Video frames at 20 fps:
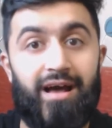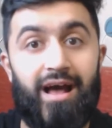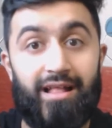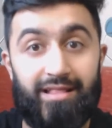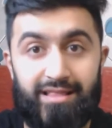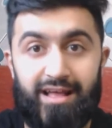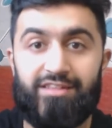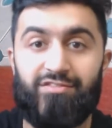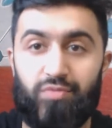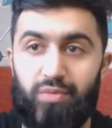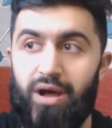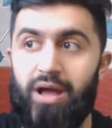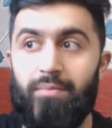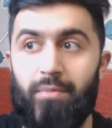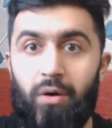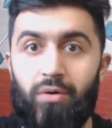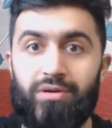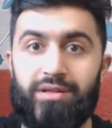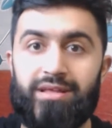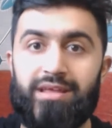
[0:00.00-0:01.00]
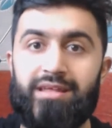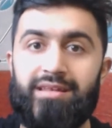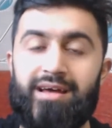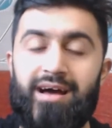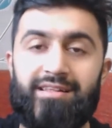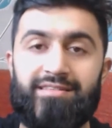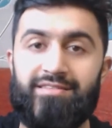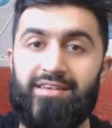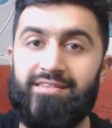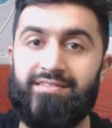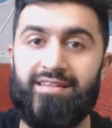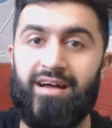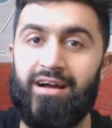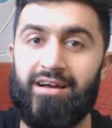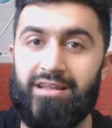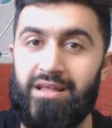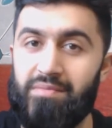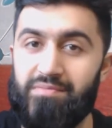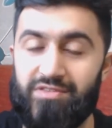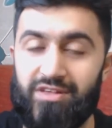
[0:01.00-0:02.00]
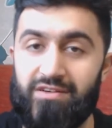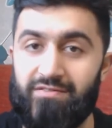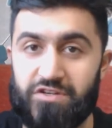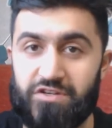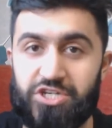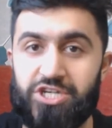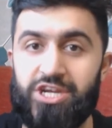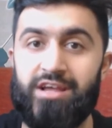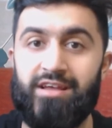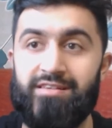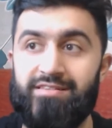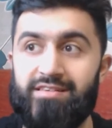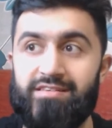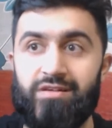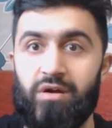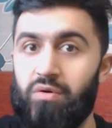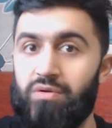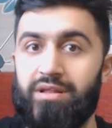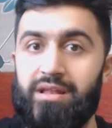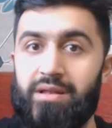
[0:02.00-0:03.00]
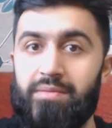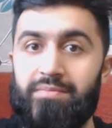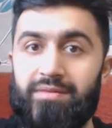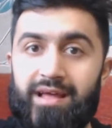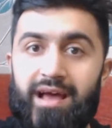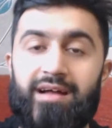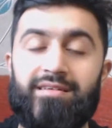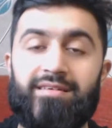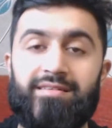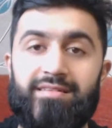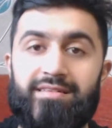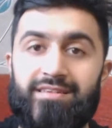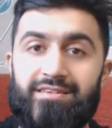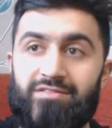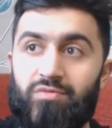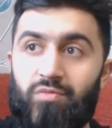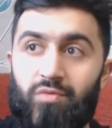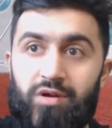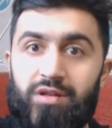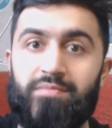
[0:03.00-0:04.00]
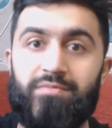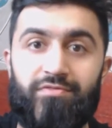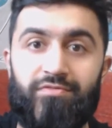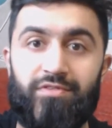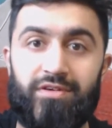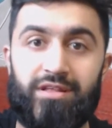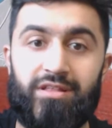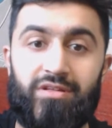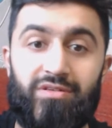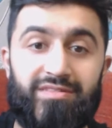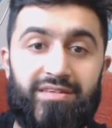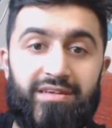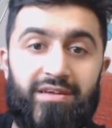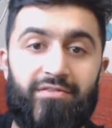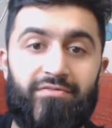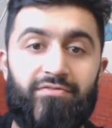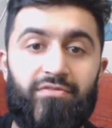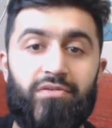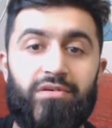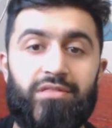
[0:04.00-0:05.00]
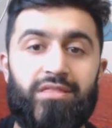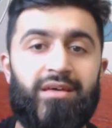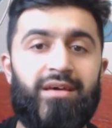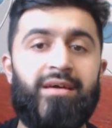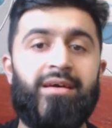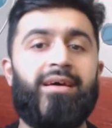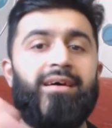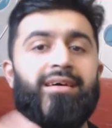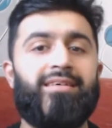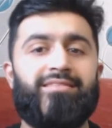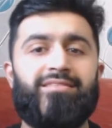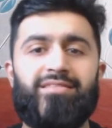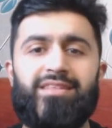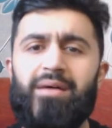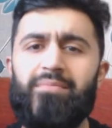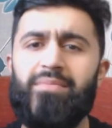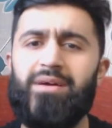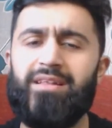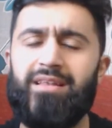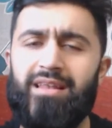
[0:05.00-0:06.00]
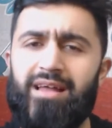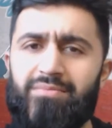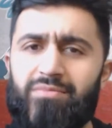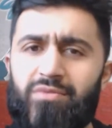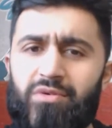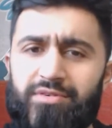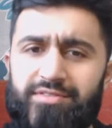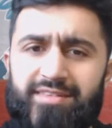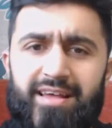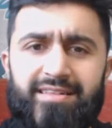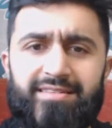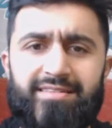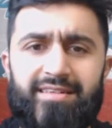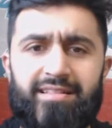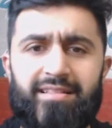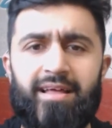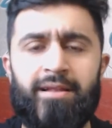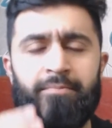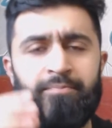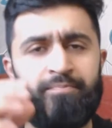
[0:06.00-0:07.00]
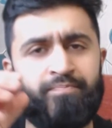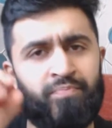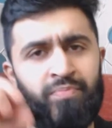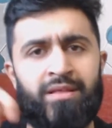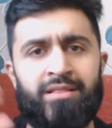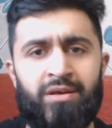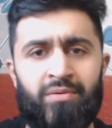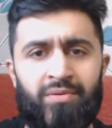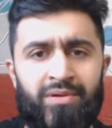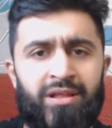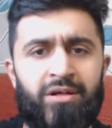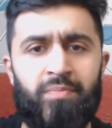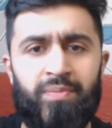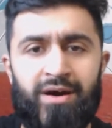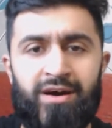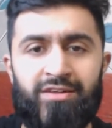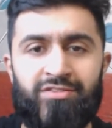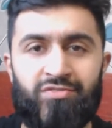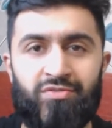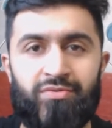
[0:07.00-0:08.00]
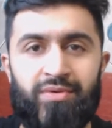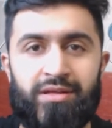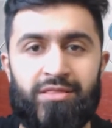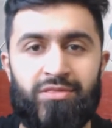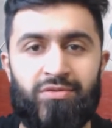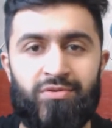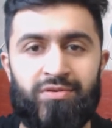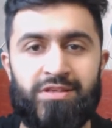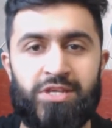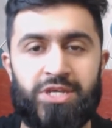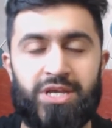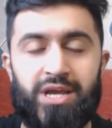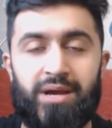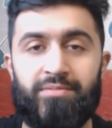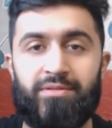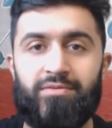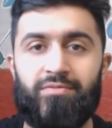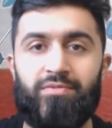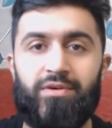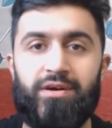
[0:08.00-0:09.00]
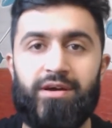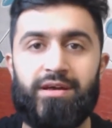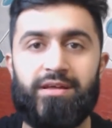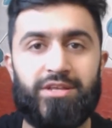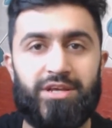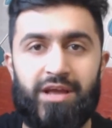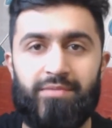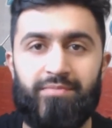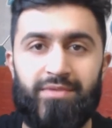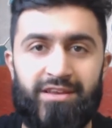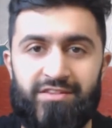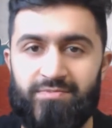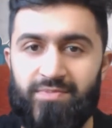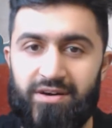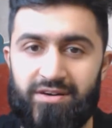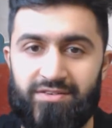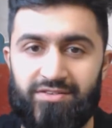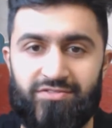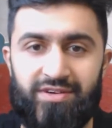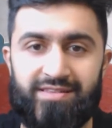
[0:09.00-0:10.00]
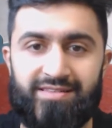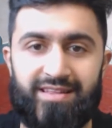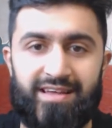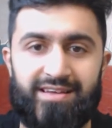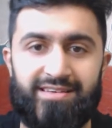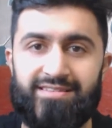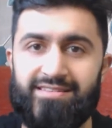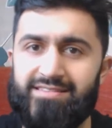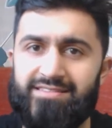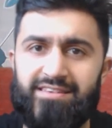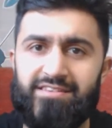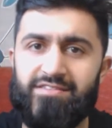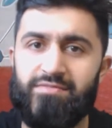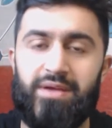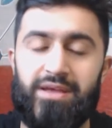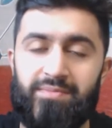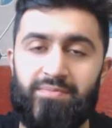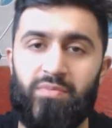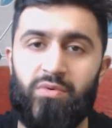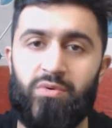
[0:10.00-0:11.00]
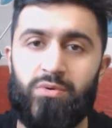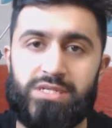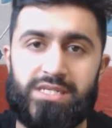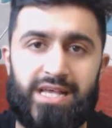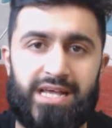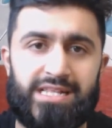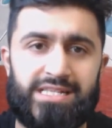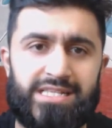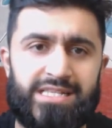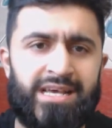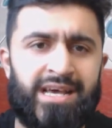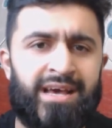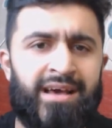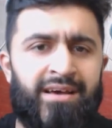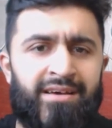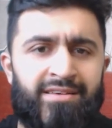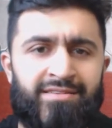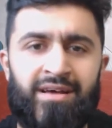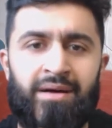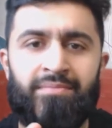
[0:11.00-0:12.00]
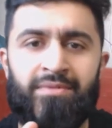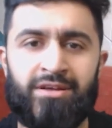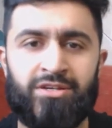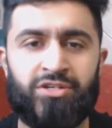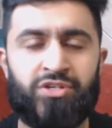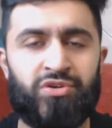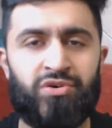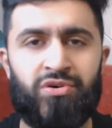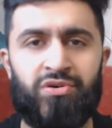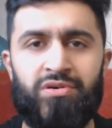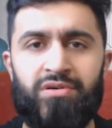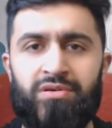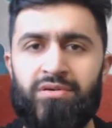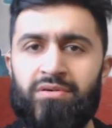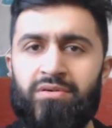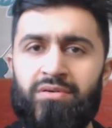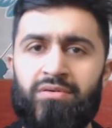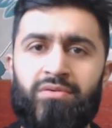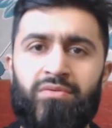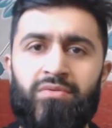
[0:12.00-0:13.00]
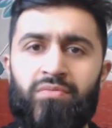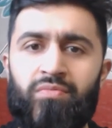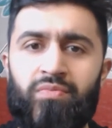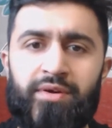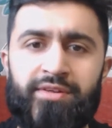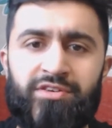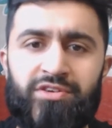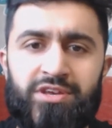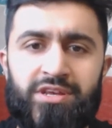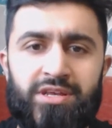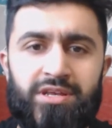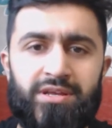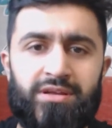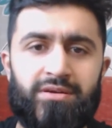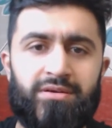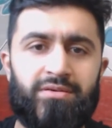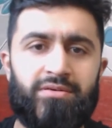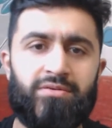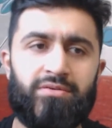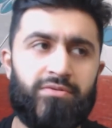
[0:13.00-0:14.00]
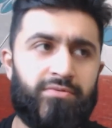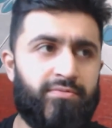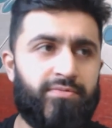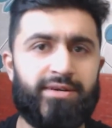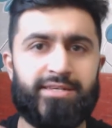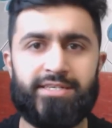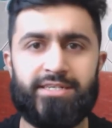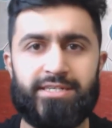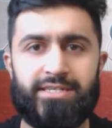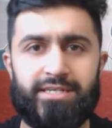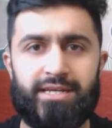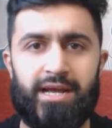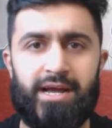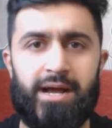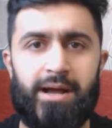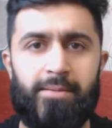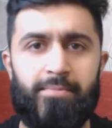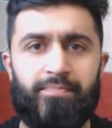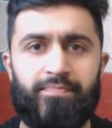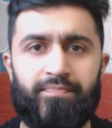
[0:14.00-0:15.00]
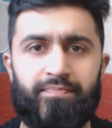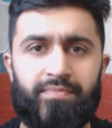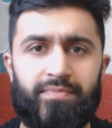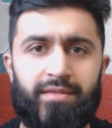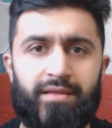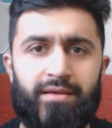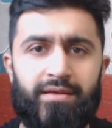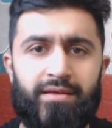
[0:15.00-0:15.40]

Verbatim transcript: And that's why I'm holding you down. So he's not gonna observe shit, he's just holding him down because he doesn't want him to freaking use Gear Fourth. So that made a lot more sense. And then there were little parts all the way through this chapter where Jaimini's box translations just made more sense. So I'm not sure which which um,